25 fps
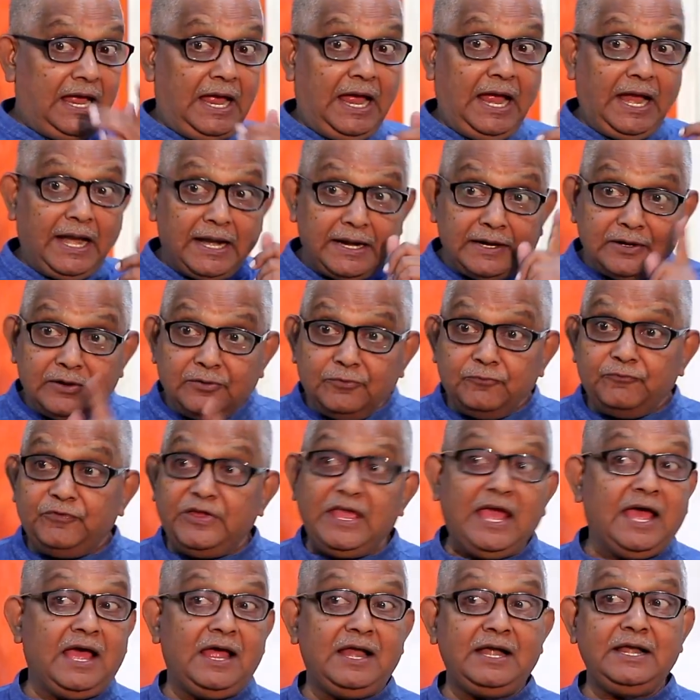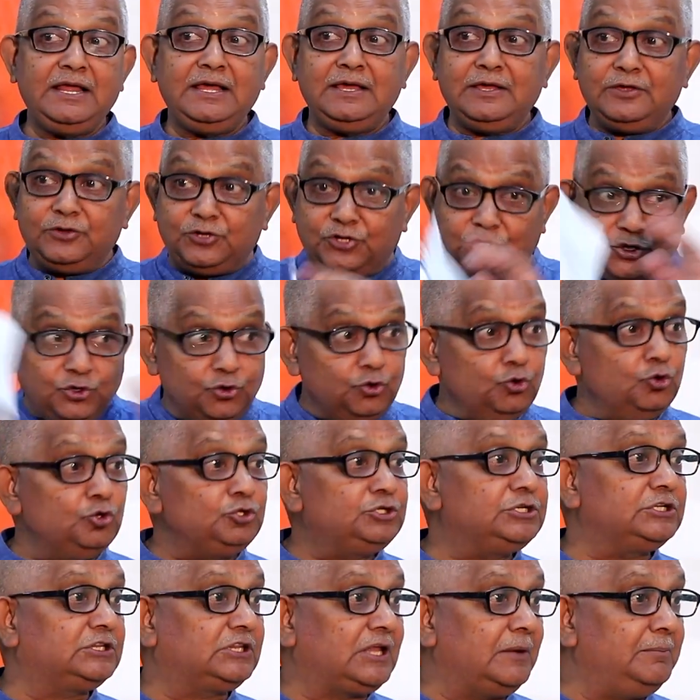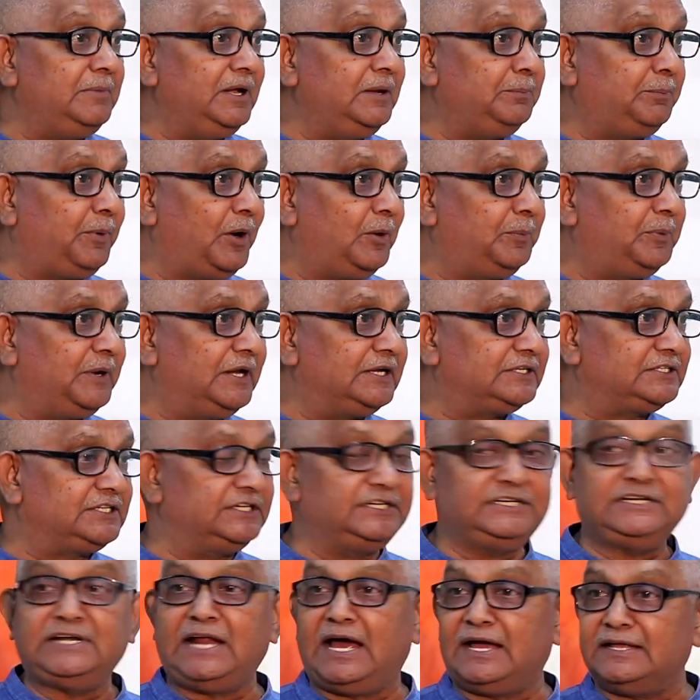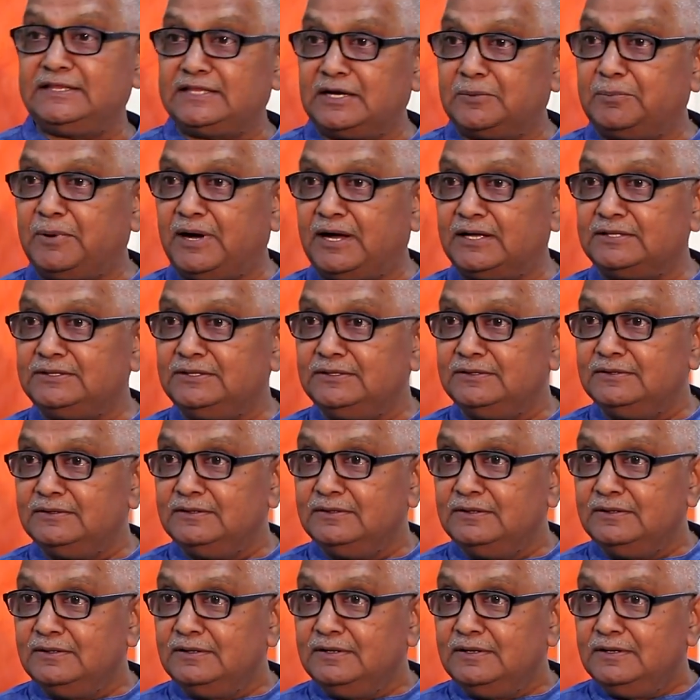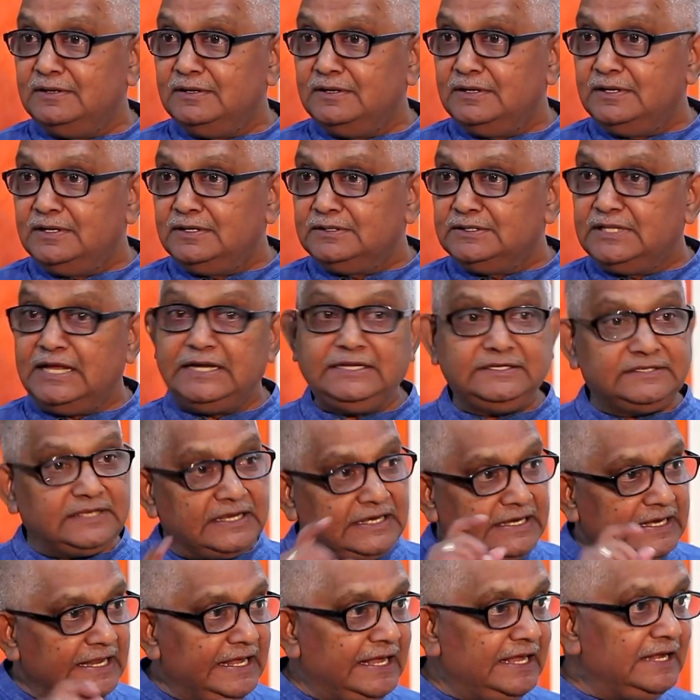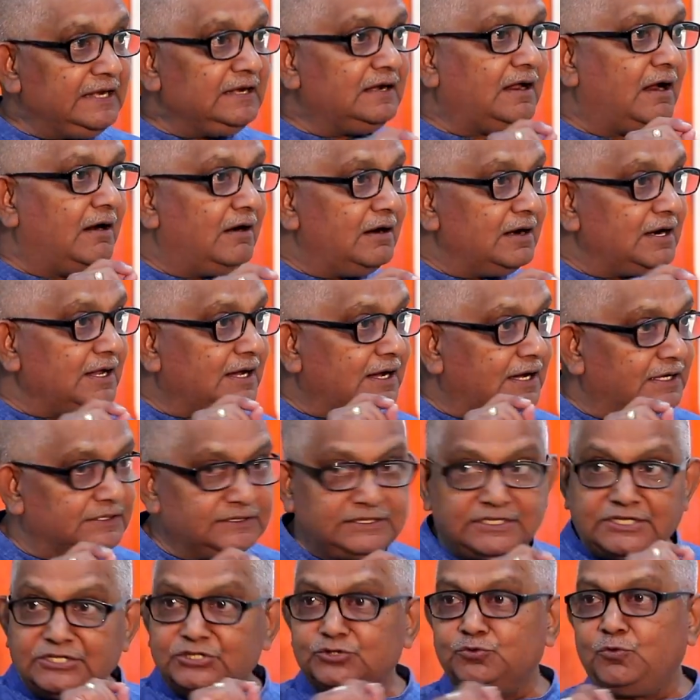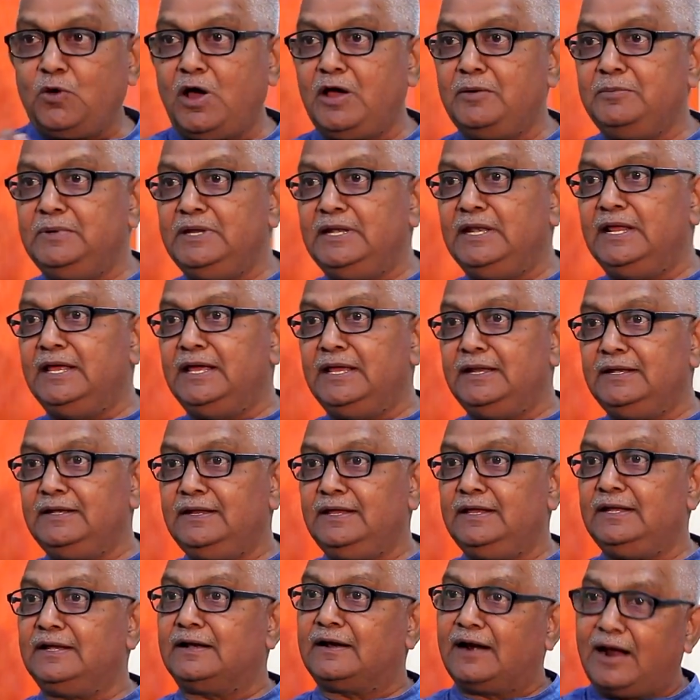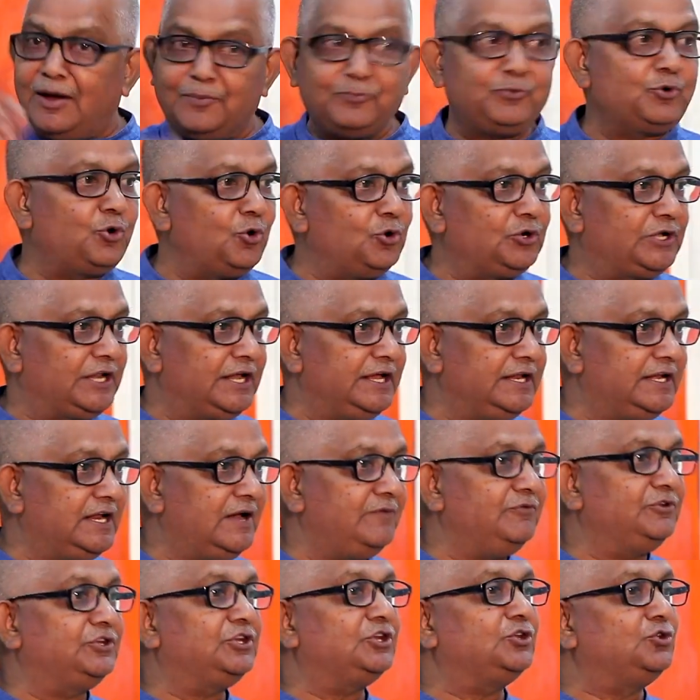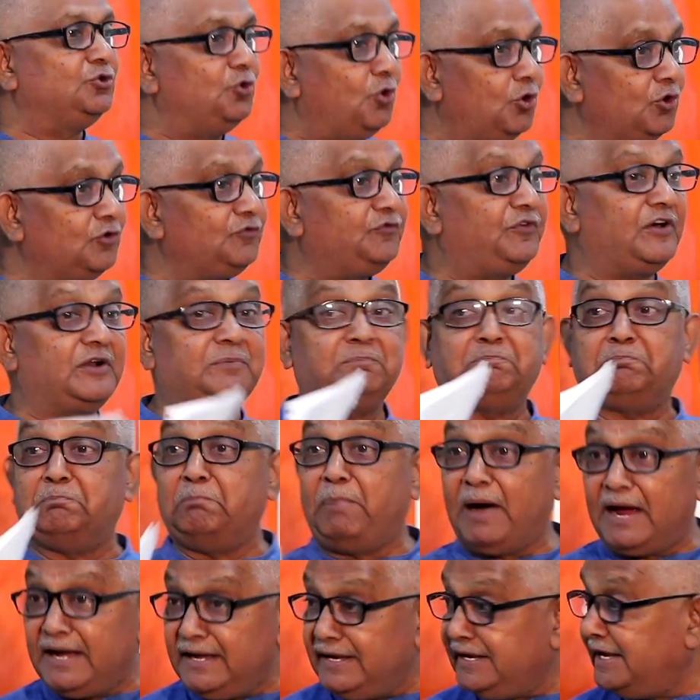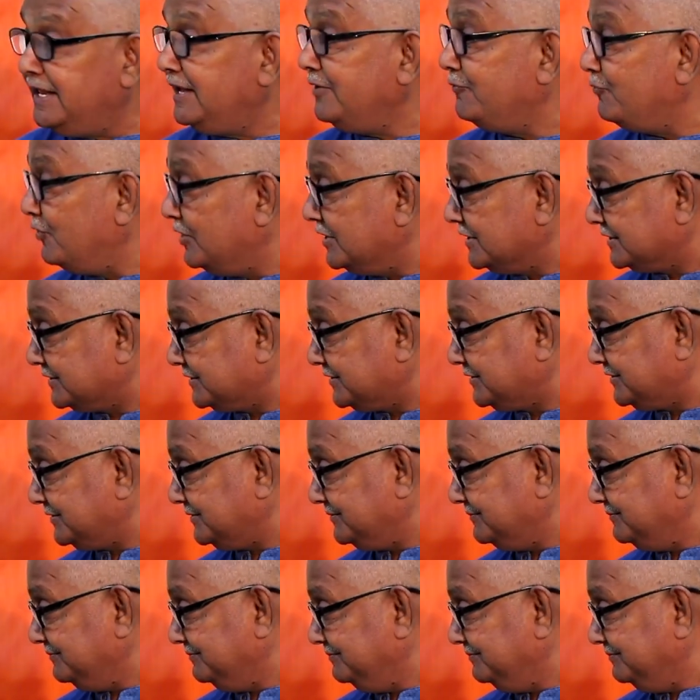And we had a huge Tamil population in Hyderabad. There is a lane called Kandaswamy Lane in Ramkot area, which is known for binding works.